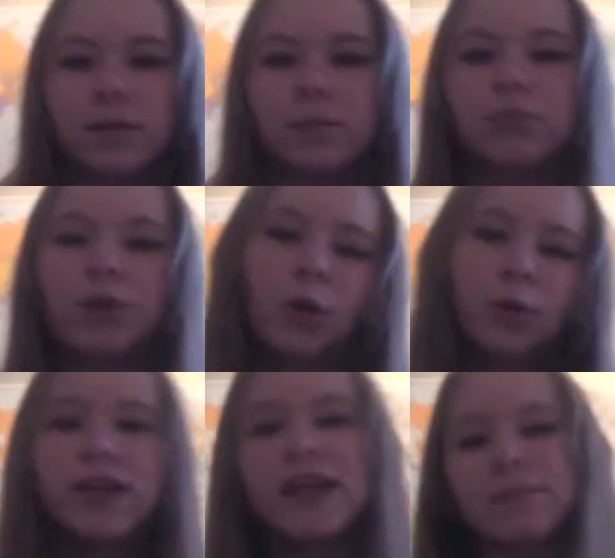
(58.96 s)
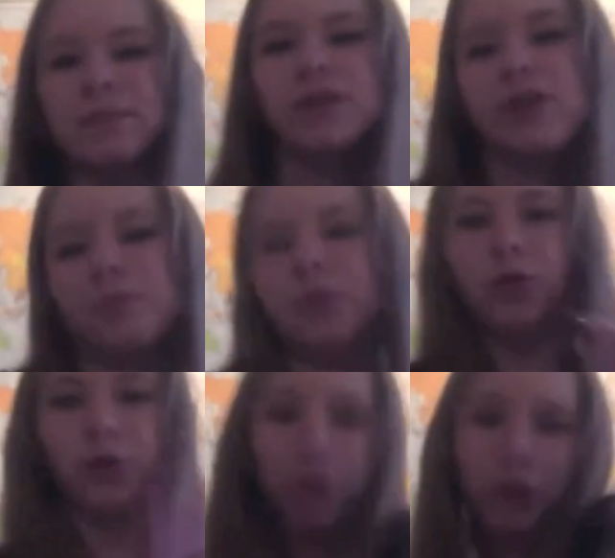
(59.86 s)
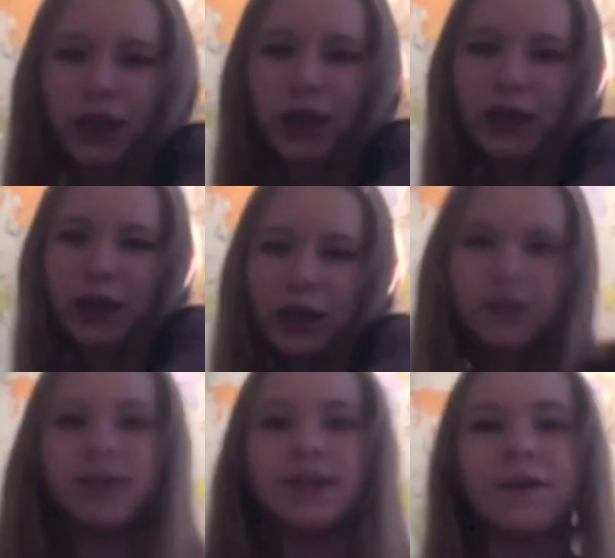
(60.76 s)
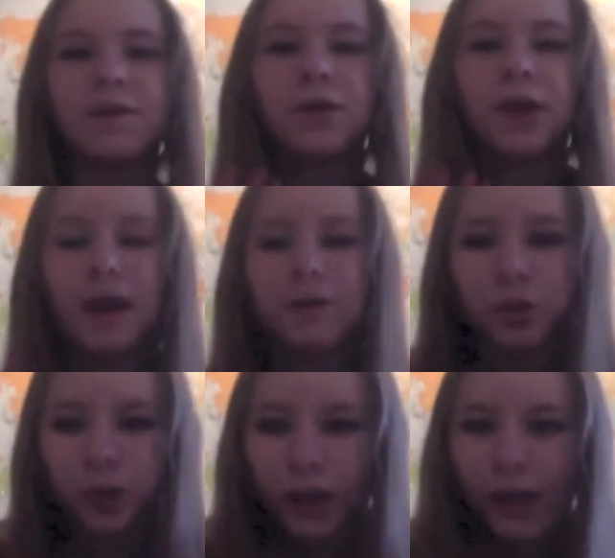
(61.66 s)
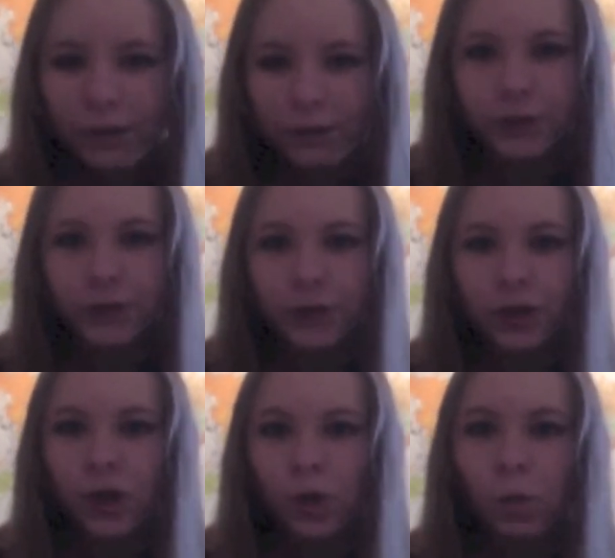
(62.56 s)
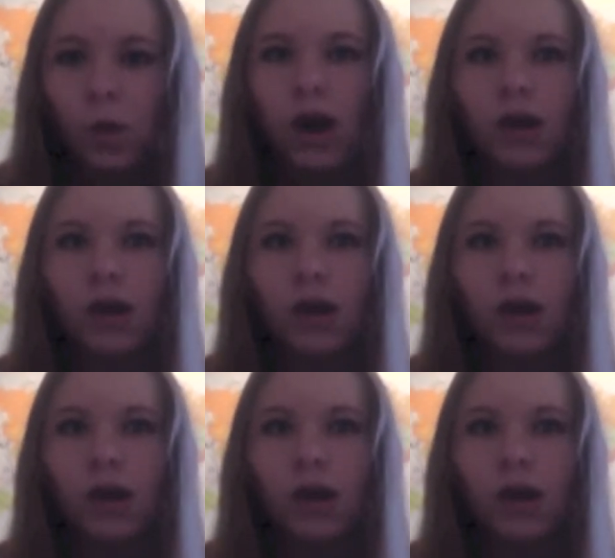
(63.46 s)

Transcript: Pro tip number three. Never, ever, ever walk